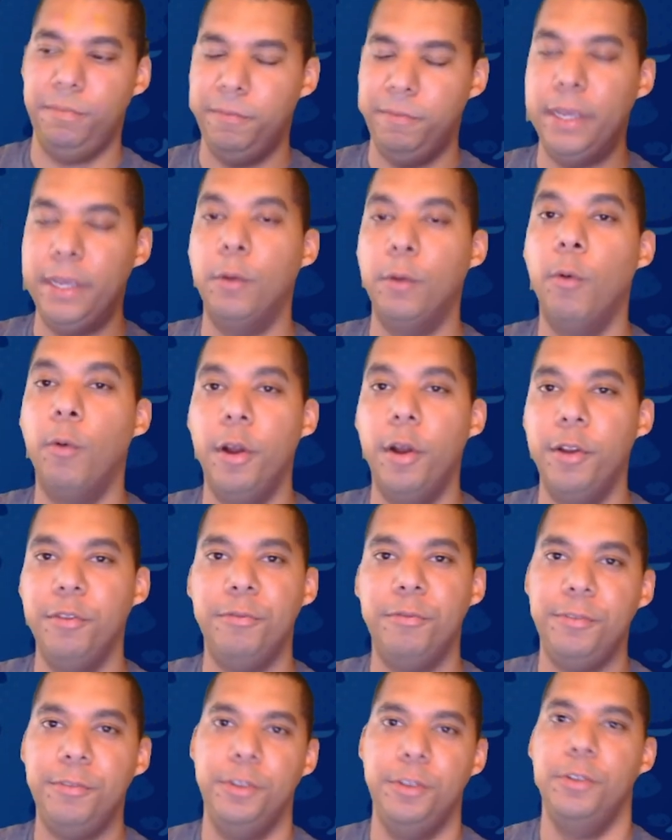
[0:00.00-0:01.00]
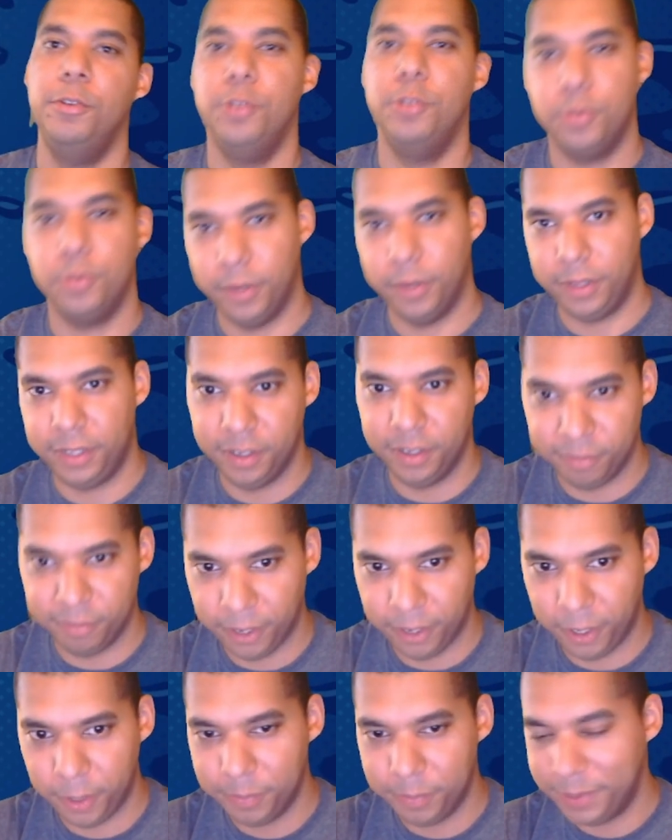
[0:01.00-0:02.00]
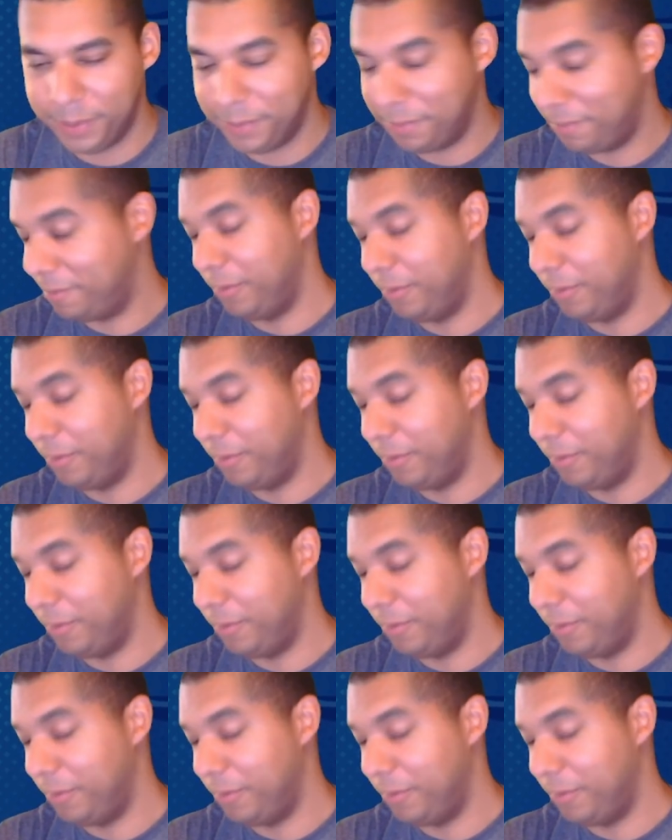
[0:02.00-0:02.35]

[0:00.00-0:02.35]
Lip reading: being one fused with the environment.